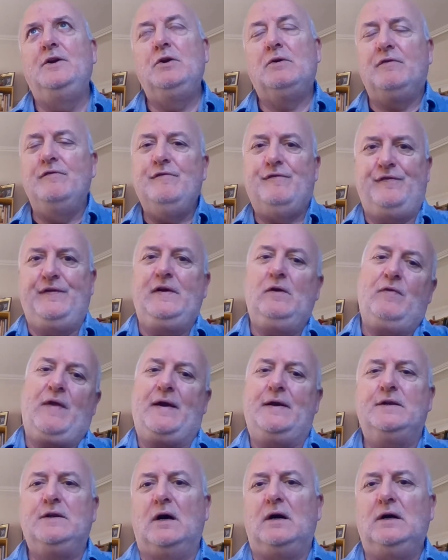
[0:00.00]
you can feel
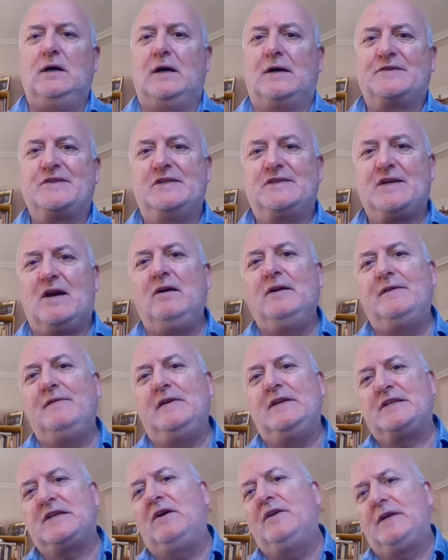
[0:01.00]
that in your heart. It's kind
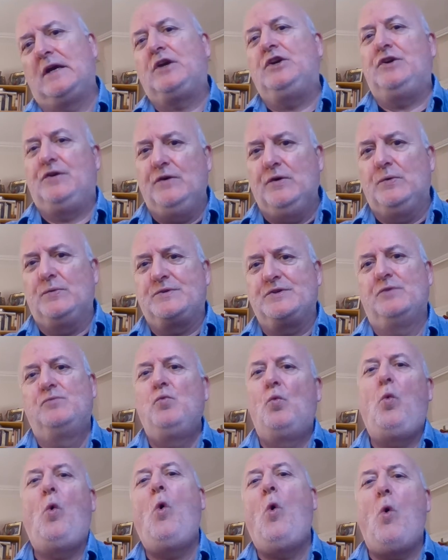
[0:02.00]
of cute
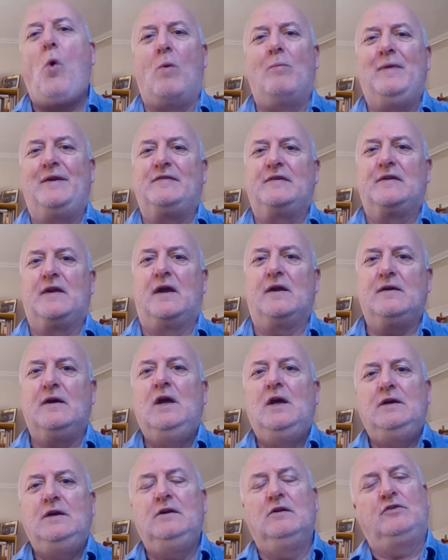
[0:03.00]
and warm, isn't it?
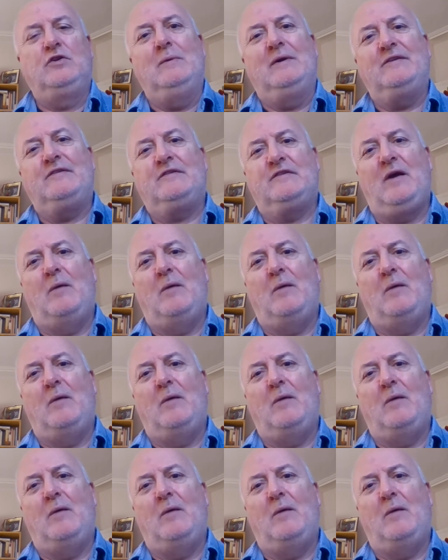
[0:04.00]
You're doing